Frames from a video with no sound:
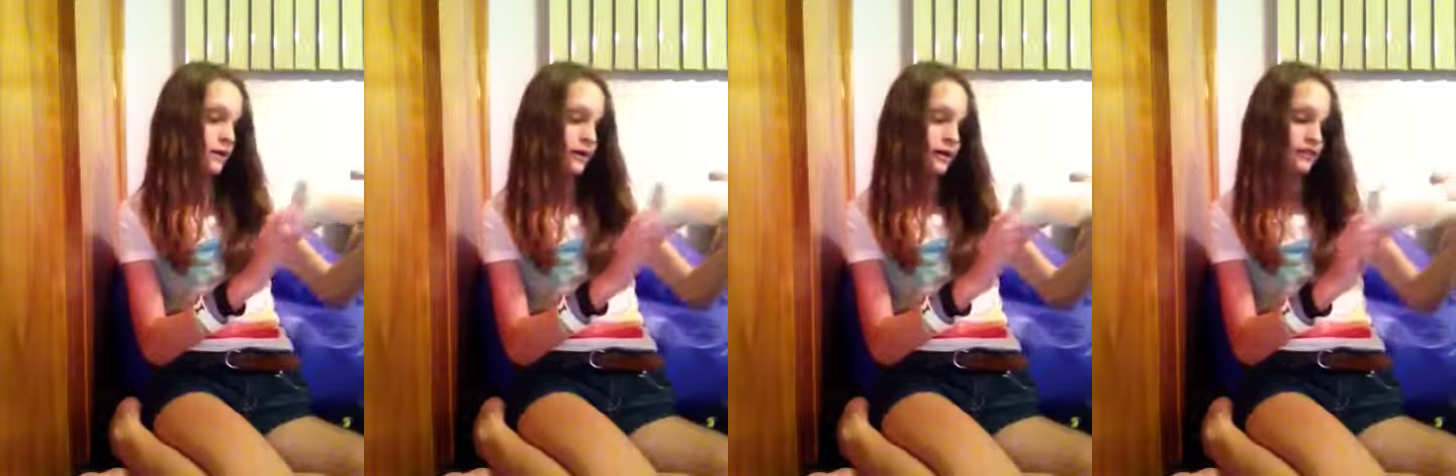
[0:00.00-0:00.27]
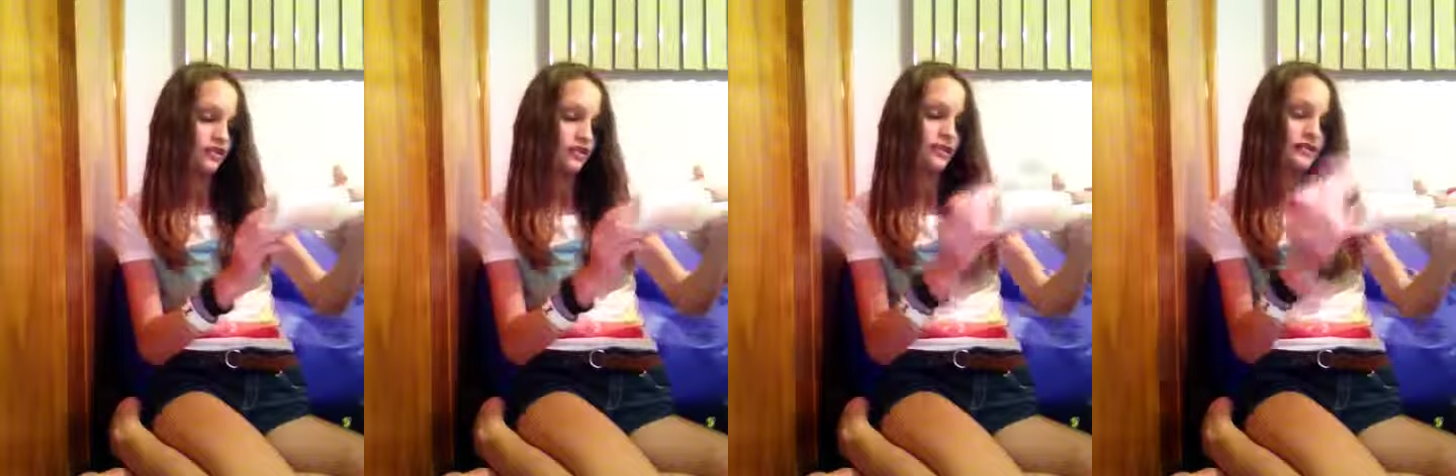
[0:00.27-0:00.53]

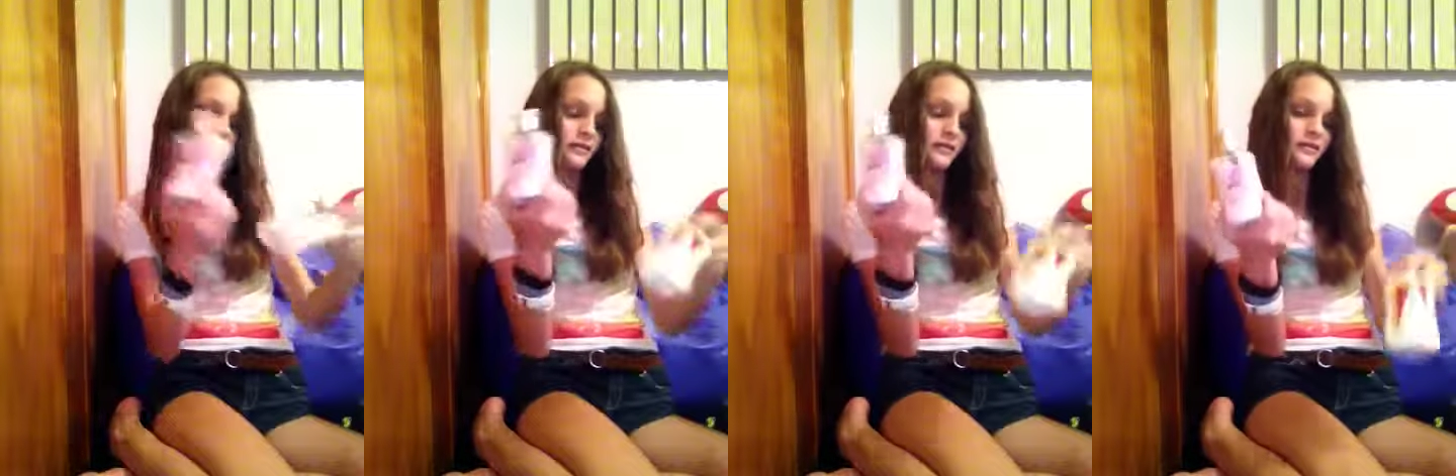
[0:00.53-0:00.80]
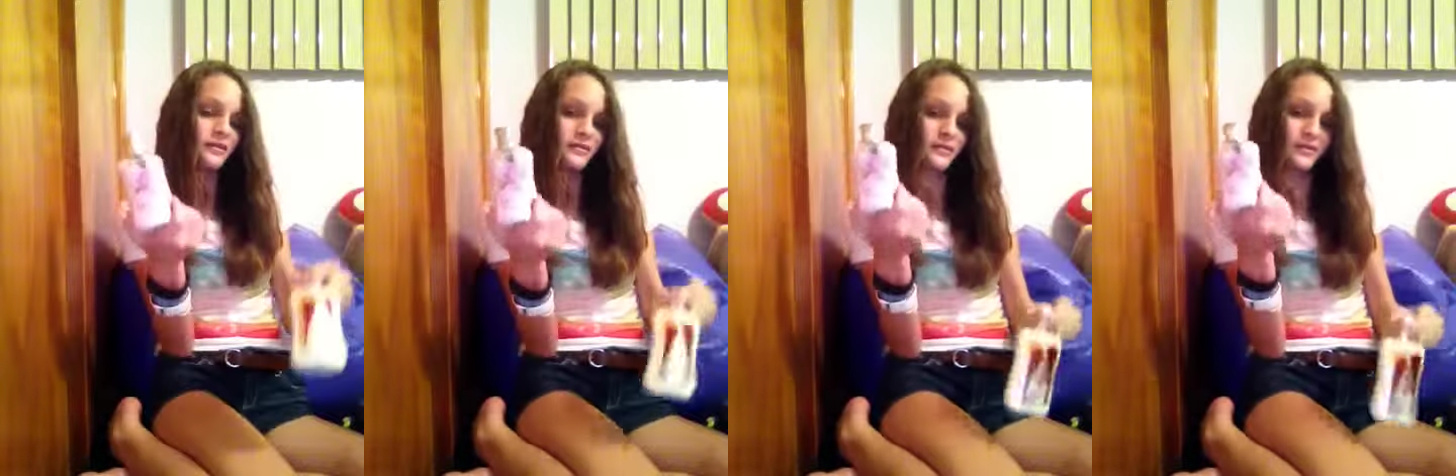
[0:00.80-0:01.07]

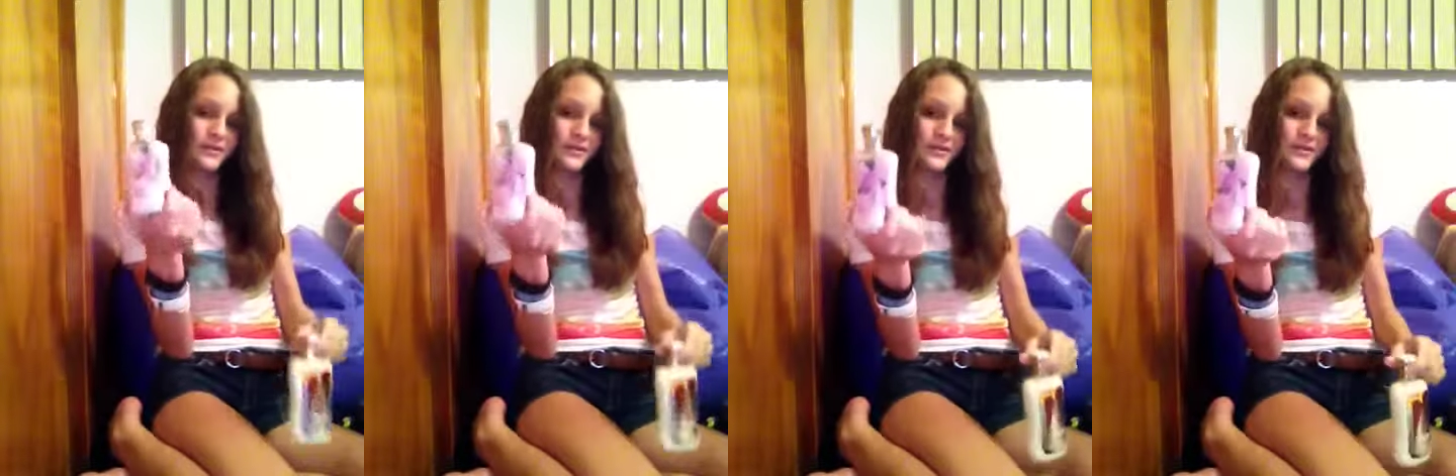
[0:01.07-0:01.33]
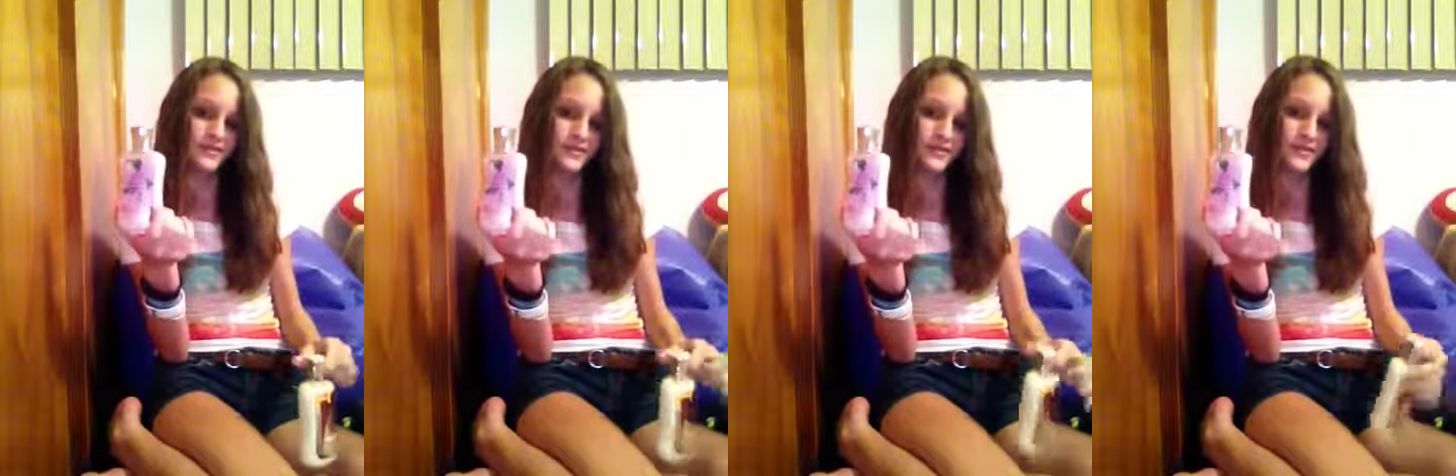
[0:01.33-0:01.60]
Enchanted
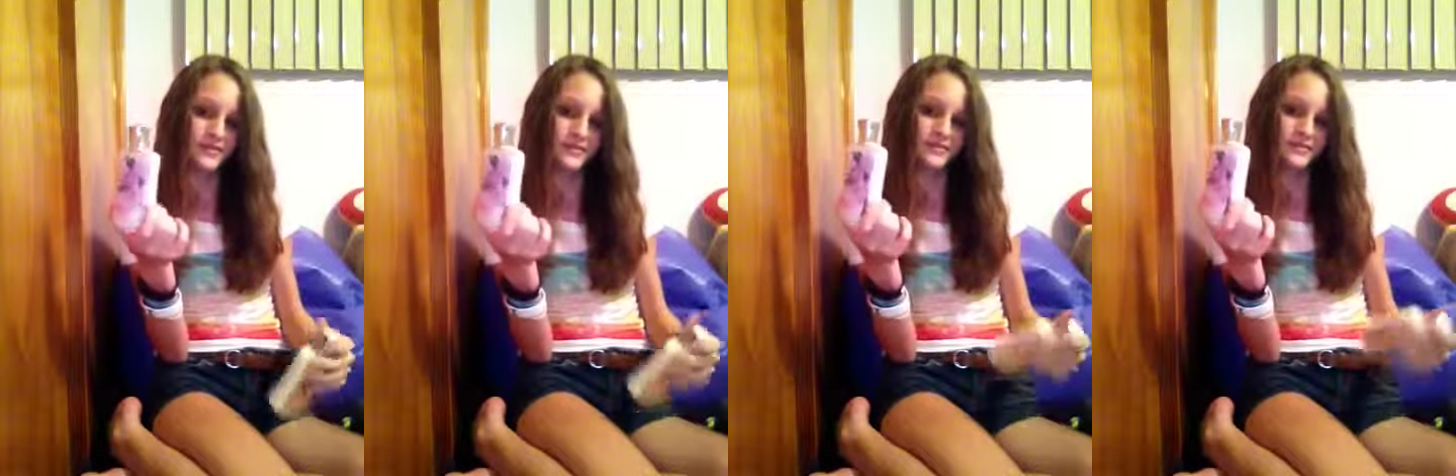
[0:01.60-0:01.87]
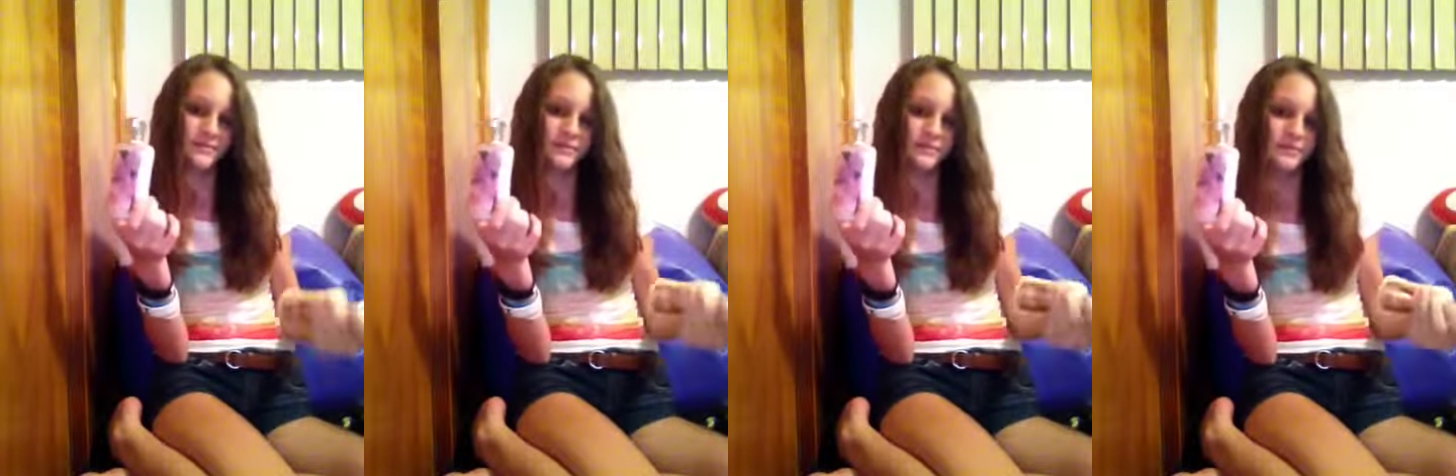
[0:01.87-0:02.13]
Orchard,
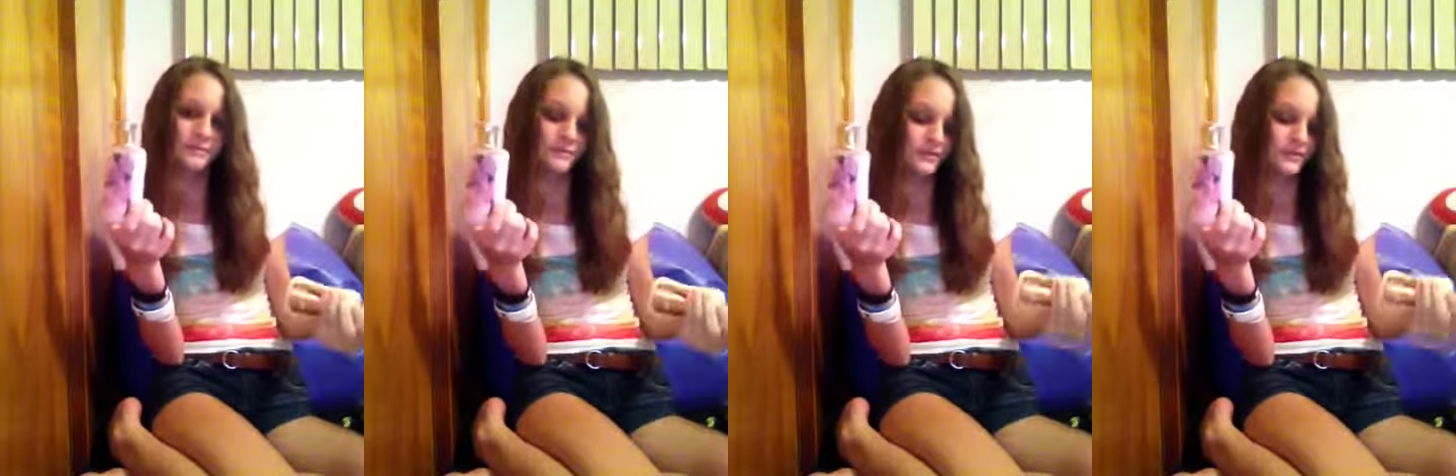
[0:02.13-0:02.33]
and some people